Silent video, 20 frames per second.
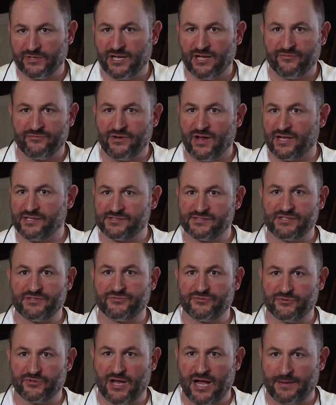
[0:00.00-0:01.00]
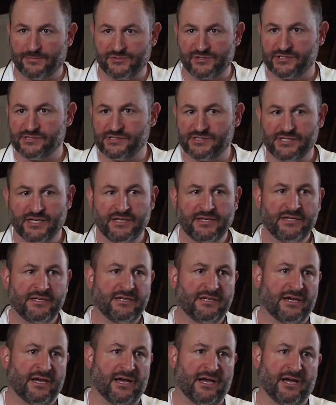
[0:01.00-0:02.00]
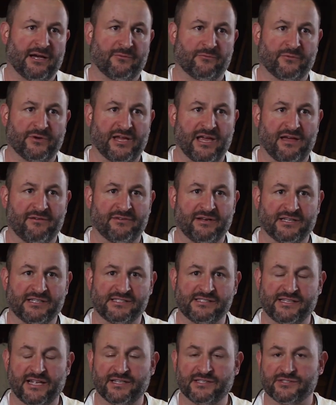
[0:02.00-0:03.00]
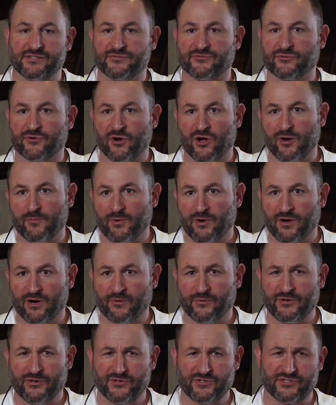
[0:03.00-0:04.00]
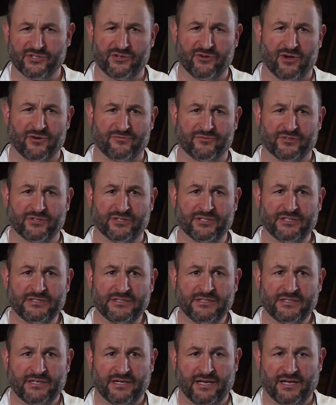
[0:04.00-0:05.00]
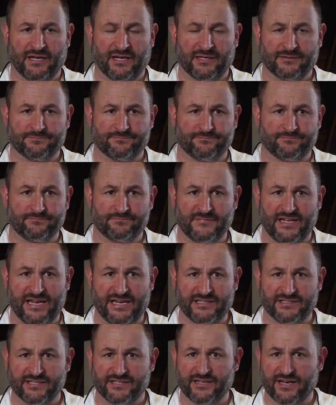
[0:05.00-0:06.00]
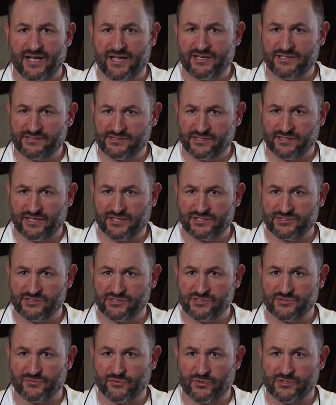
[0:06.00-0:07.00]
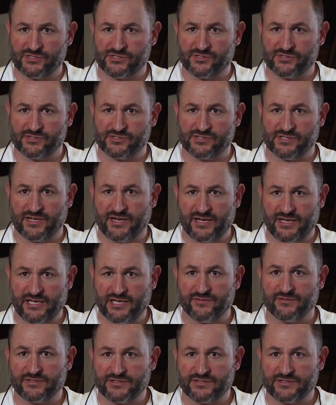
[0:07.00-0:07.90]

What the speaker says: have non-seafood options. We have an extensive raw bar. We usually offer 8 to 9 selections of oysters at any given